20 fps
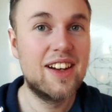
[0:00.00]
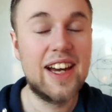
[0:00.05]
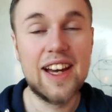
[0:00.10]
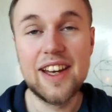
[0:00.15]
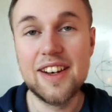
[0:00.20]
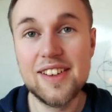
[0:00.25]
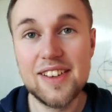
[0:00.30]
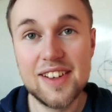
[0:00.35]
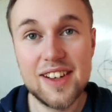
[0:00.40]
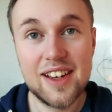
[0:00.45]

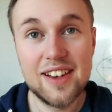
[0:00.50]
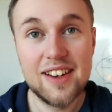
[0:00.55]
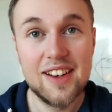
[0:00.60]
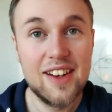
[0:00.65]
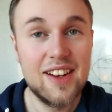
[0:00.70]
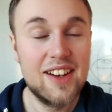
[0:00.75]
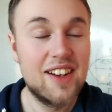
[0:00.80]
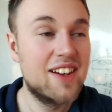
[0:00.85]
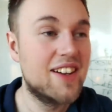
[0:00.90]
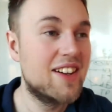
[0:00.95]

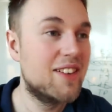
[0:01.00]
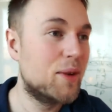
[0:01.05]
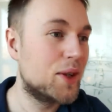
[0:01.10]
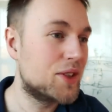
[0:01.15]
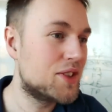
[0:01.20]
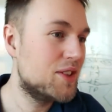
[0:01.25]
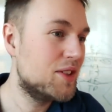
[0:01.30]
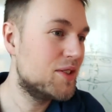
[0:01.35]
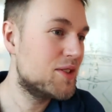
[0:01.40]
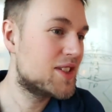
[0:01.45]
And
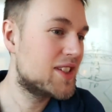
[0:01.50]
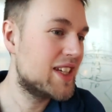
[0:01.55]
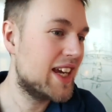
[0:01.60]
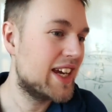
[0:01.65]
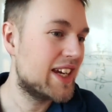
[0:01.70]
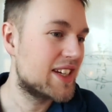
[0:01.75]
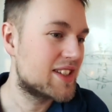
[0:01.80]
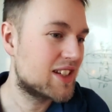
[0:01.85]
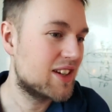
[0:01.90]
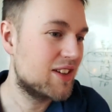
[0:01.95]
what you
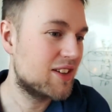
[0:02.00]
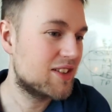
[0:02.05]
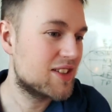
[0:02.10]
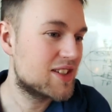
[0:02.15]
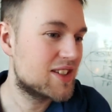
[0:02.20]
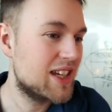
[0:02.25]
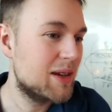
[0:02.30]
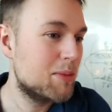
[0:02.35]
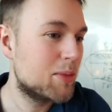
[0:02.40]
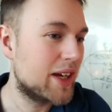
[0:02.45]
say is going to
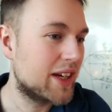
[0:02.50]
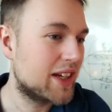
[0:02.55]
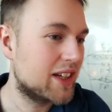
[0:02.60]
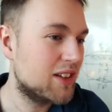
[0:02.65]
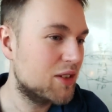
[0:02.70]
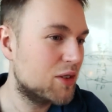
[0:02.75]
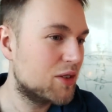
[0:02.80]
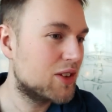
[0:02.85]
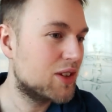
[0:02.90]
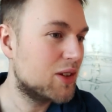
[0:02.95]
seem
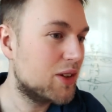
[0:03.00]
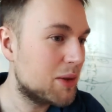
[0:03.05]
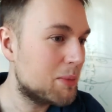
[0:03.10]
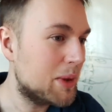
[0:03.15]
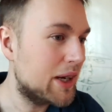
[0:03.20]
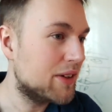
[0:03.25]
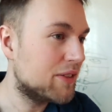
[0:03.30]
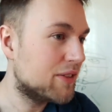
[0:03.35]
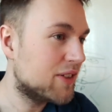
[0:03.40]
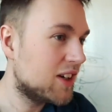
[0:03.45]
like you thought
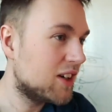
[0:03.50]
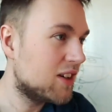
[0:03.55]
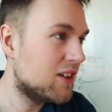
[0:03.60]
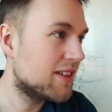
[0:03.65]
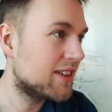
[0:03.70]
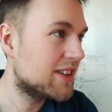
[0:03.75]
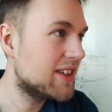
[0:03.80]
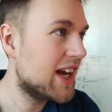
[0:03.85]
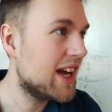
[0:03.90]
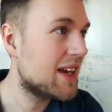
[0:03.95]
about it for a
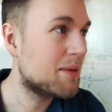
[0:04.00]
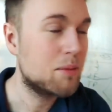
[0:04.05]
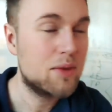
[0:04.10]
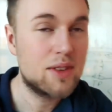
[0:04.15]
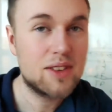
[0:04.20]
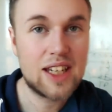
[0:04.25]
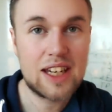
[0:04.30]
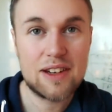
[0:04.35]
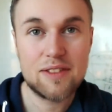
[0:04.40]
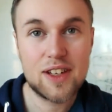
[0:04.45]
long
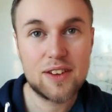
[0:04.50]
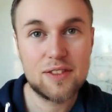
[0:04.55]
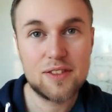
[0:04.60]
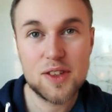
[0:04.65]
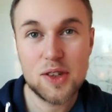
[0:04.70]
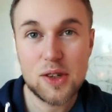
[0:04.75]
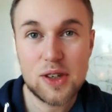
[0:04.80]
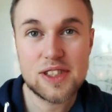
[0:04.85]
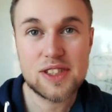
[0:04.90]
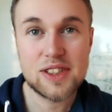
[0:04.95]
time, even if
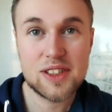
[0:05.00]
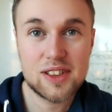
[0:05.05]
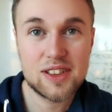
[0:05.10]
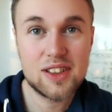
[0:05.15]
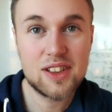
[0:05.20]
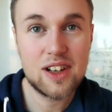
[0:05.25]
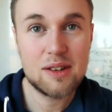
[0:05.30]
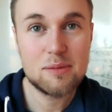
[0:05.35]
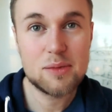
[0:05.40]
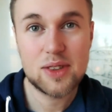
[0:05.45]
you
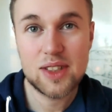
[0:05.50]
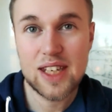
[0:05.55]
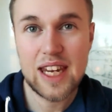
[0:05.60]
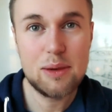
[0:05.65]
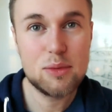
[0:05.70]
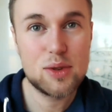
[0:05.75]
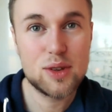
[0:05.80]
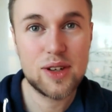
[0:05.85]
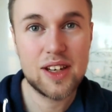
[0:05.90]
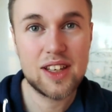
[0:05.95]
just
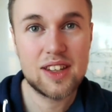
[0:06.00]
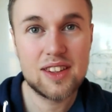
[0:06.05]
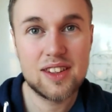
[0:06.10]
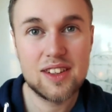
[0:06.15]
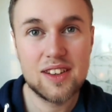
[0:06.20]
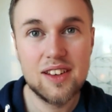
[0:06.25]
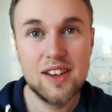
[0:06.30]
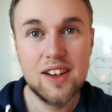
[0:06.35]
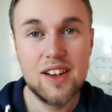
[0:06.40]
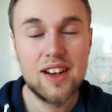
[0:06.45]
came to
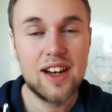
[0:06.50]
it